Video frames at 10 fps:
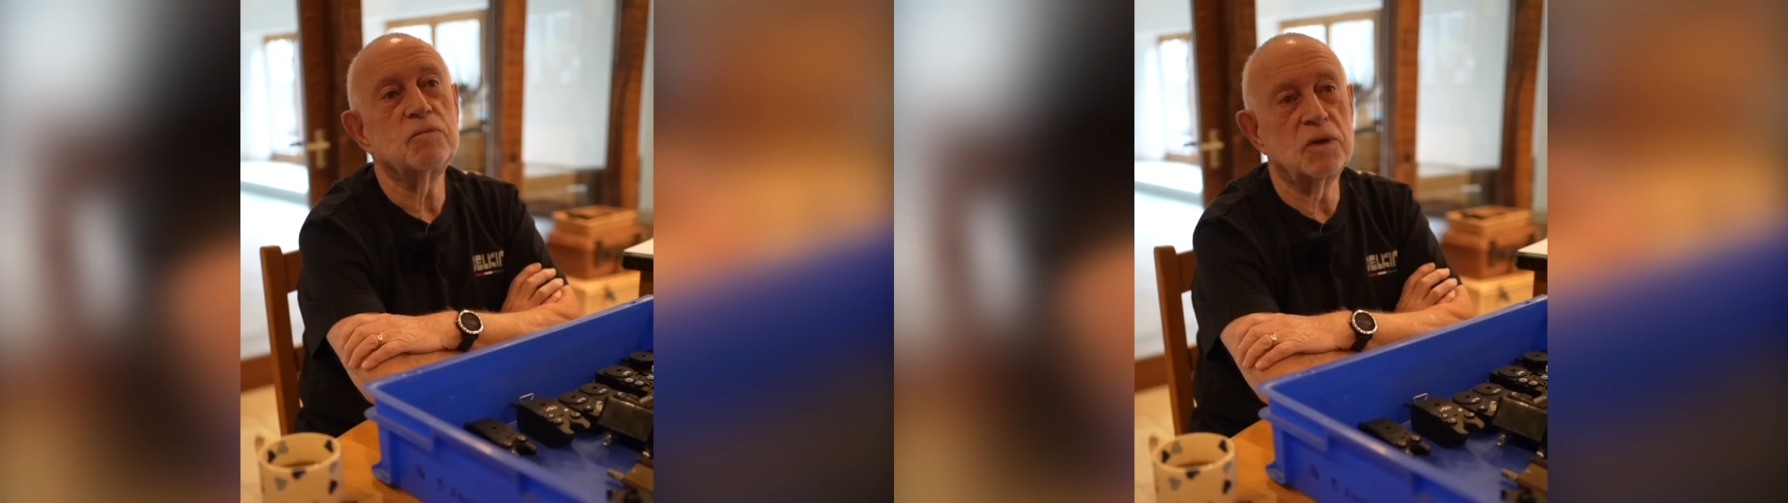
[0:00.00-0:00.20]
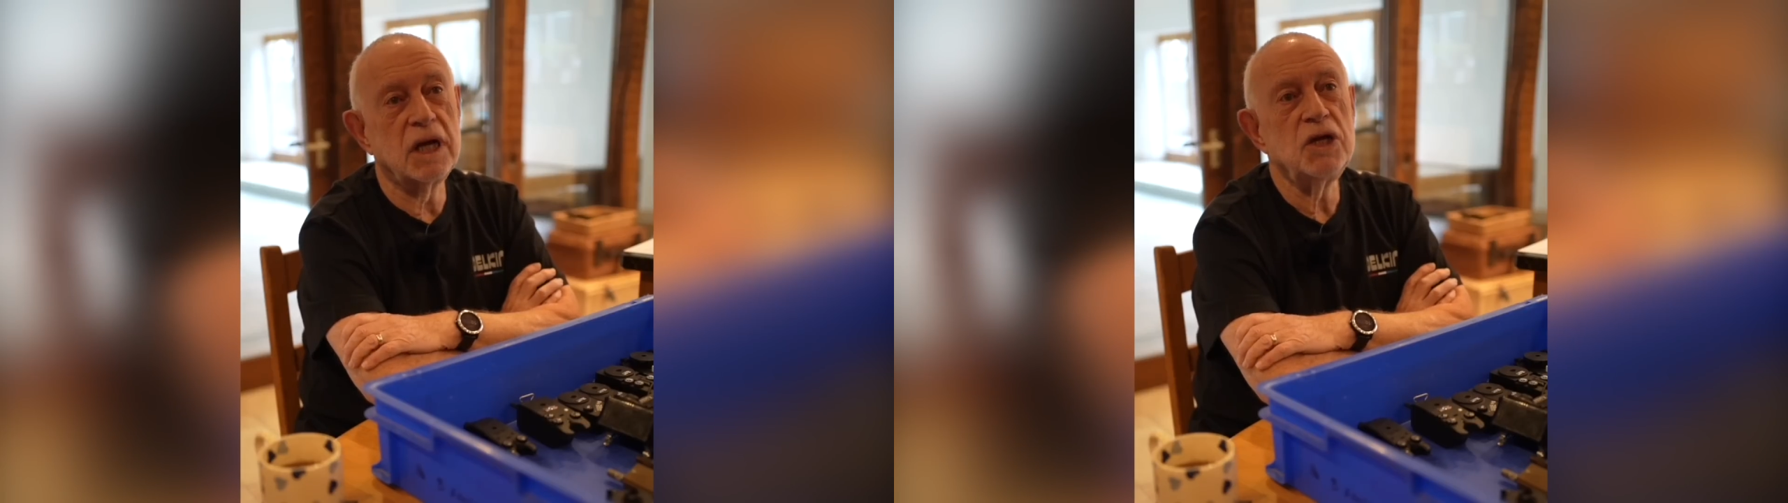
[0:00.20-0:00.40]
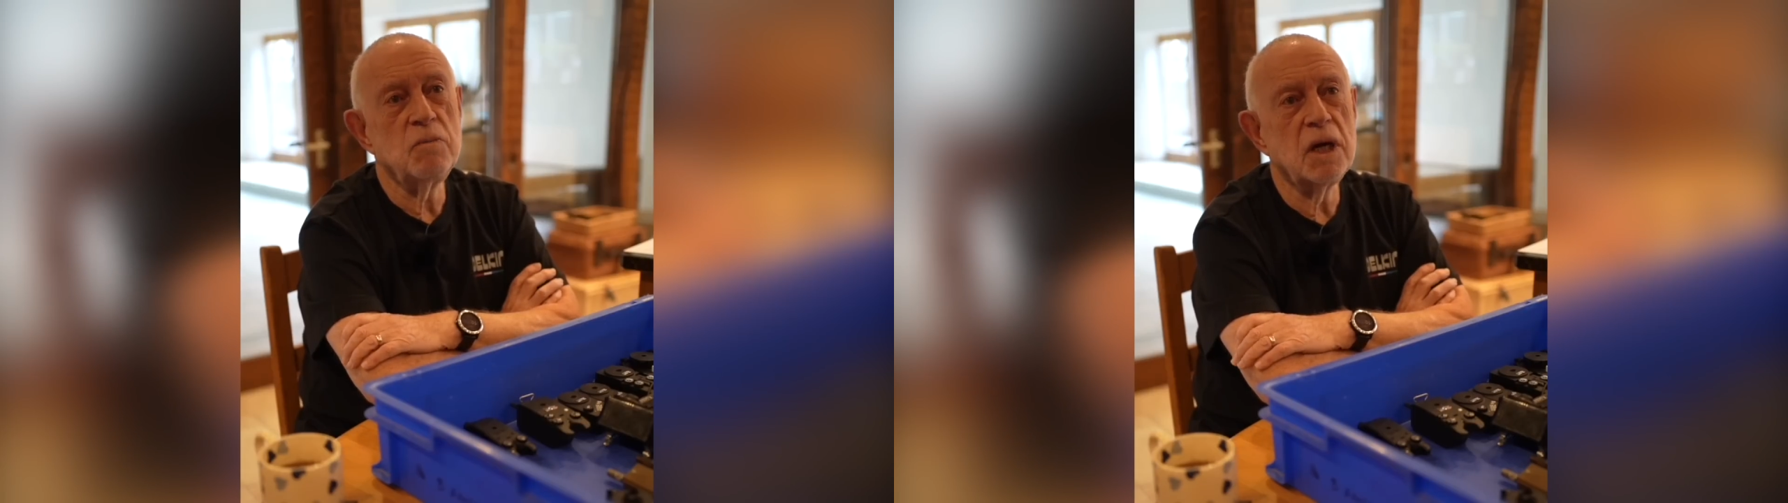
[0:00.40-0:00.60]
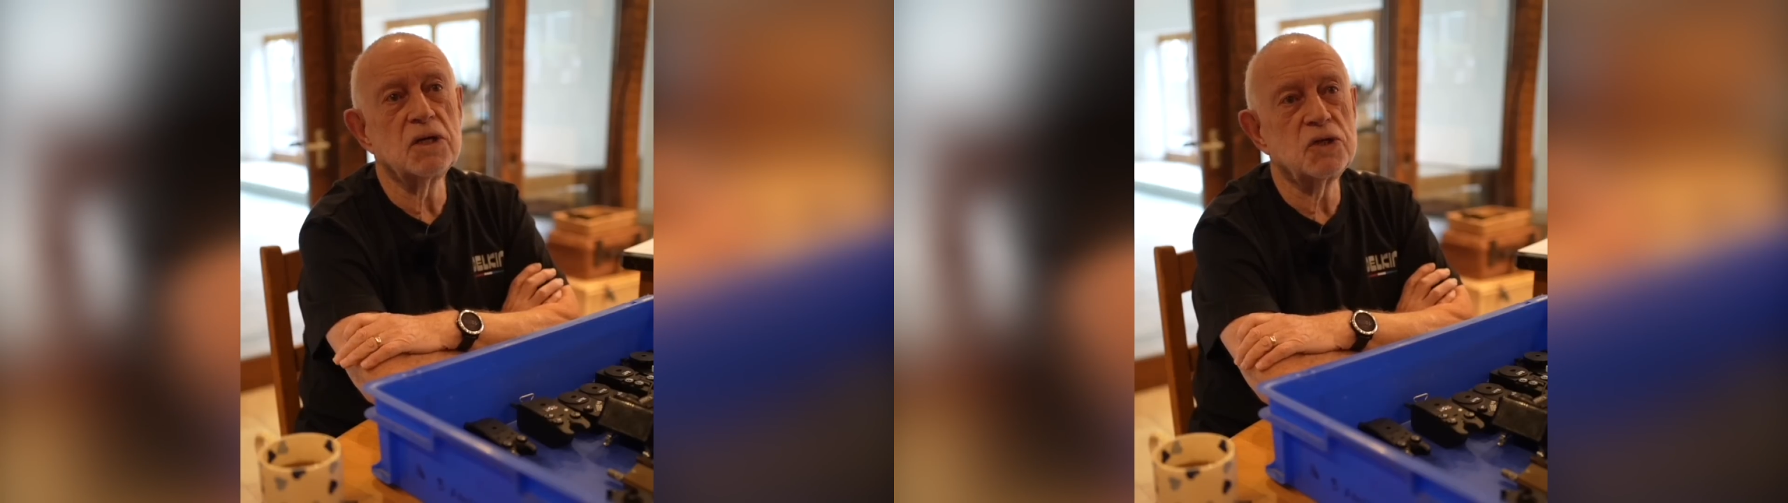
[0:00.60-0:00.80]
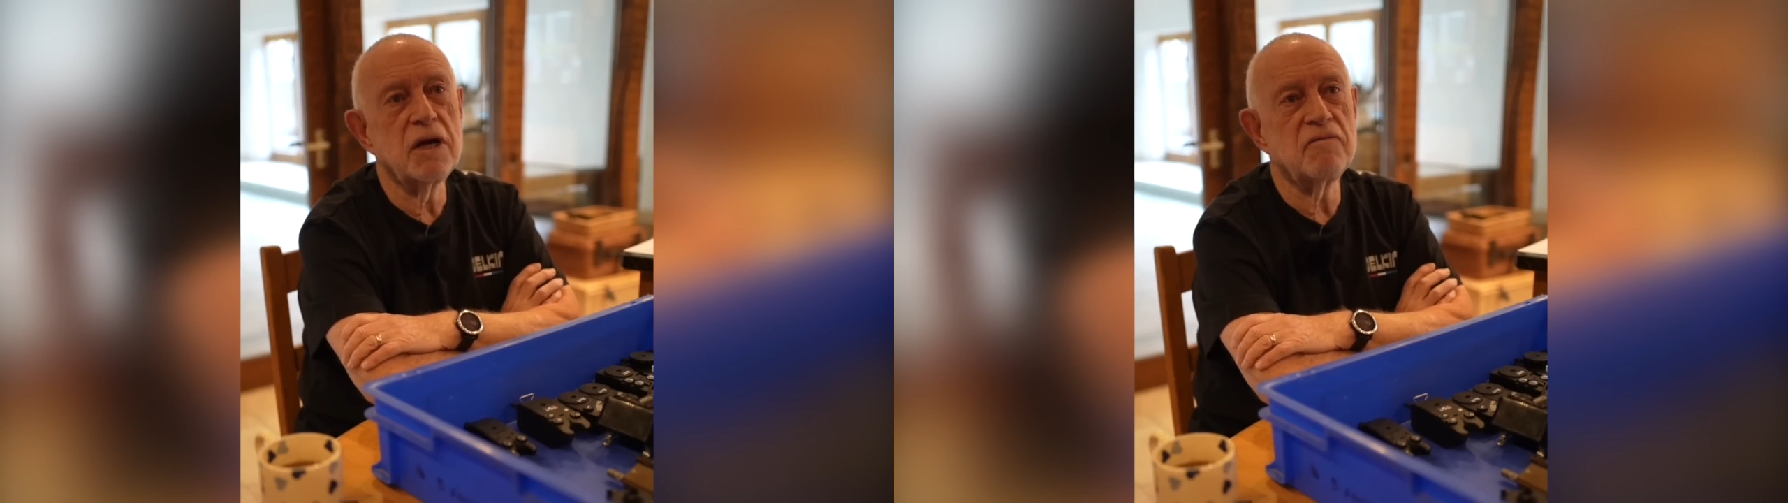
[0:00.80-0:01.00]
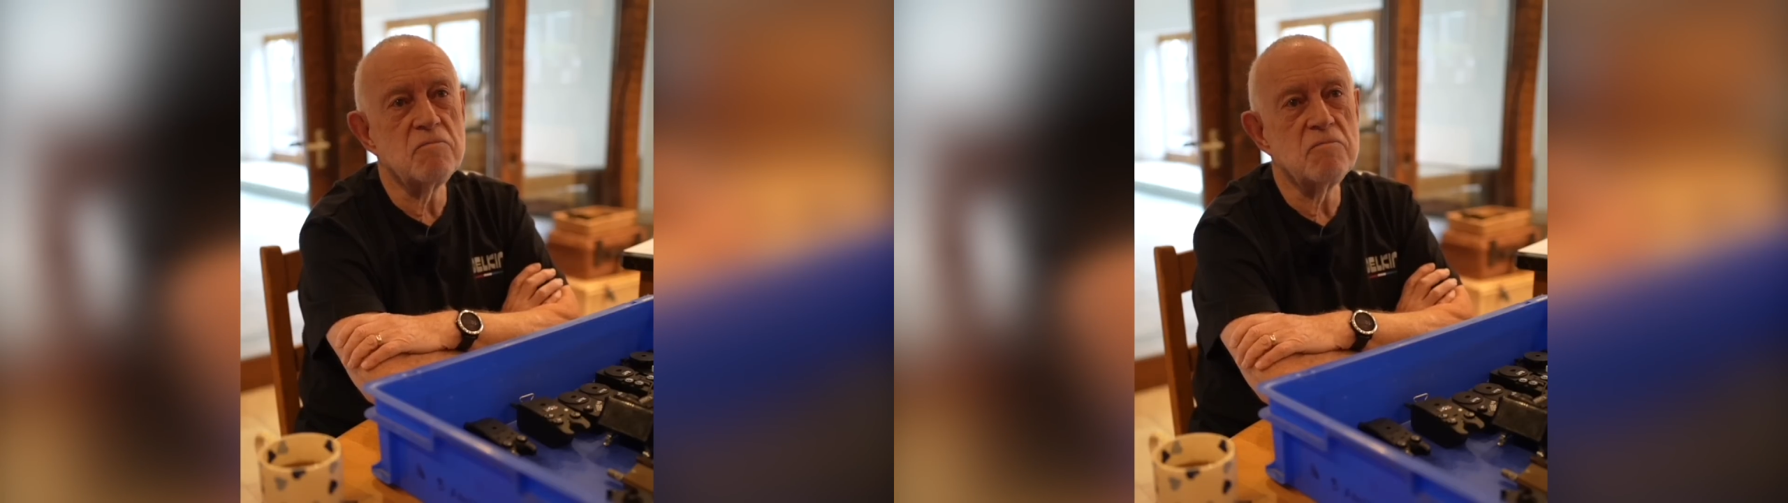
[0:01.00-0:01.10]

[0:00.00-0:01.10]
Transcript: "Can you make a set for